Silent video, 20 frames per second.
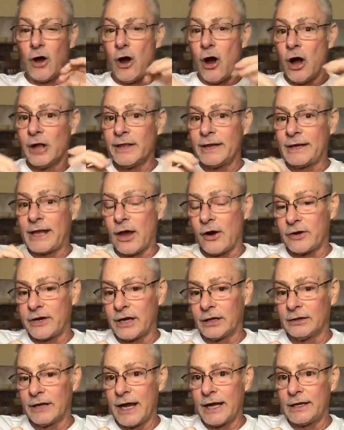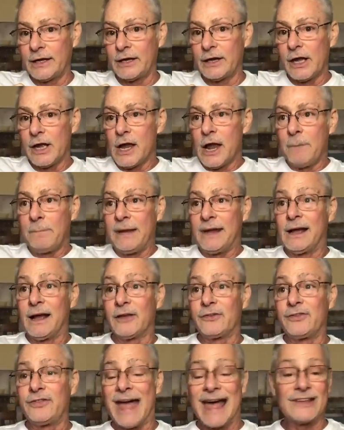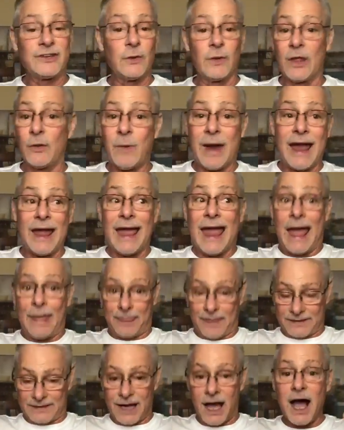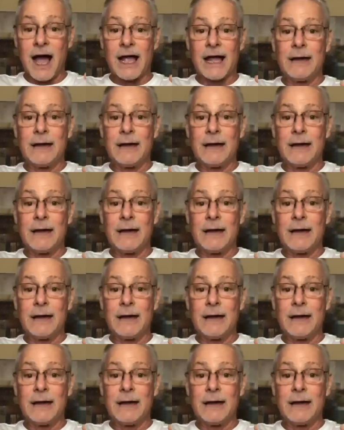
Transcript: It's all uncalculated because that's the only way at the